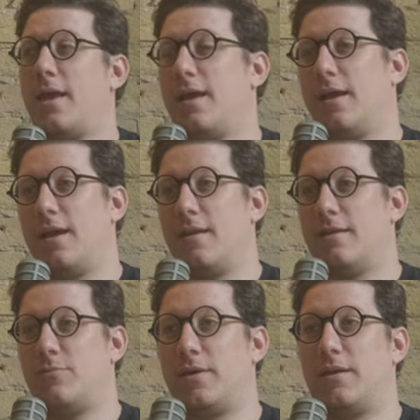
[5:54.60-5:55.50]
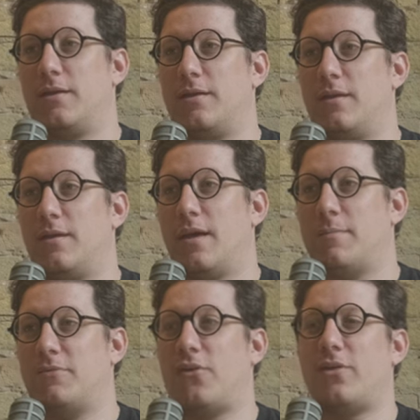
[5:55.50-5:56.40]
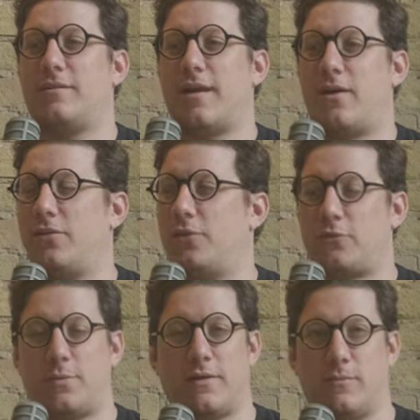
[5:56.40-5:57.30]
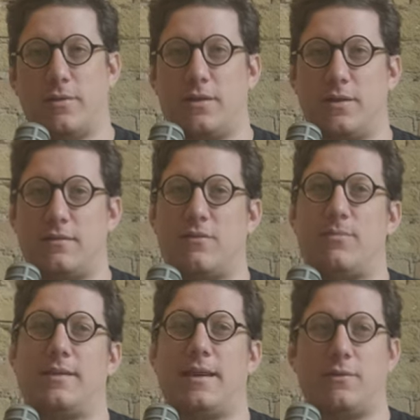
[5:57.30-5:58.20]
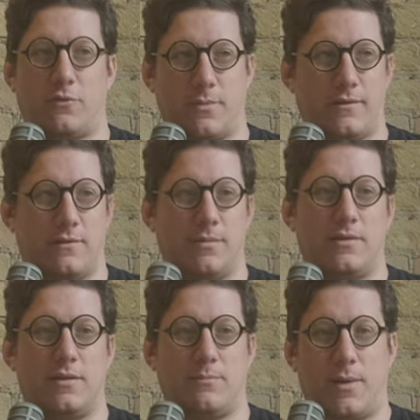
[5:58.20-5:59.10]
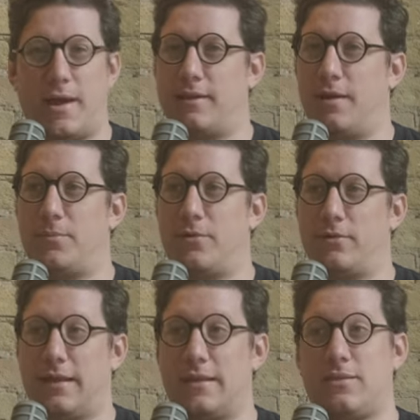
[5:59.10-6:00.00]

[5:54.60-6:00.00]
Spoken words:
And I've been falling down in those responsibilities. I've been letting responsibilities pile up or letting